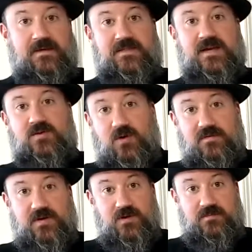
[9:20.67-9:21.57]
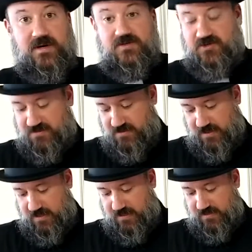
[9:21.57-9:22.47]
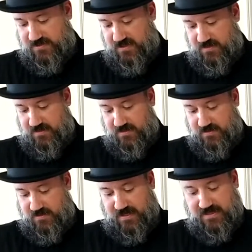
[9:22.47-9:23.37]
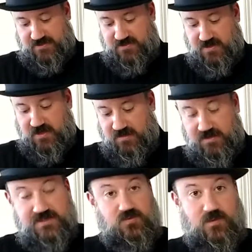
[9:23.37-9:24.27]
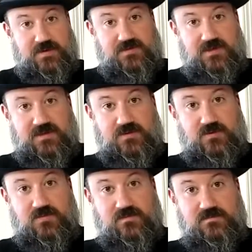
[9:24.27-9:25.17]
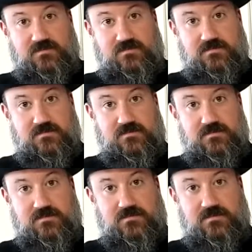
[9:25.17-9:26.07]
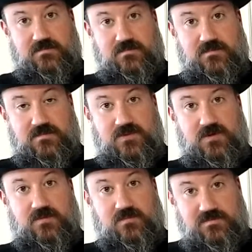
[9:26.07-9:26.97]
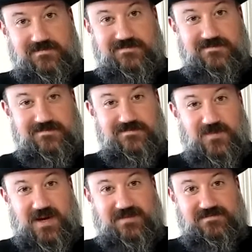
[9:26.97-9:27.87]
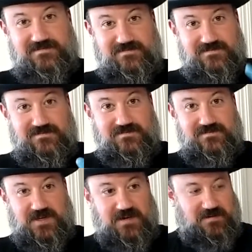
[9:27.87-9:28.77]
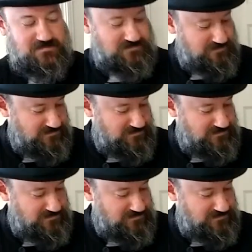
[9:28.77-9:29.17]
Thank you all very much. And uh, I guess Lisa will be seeing you shortly. Soon. Bye. Right? See you.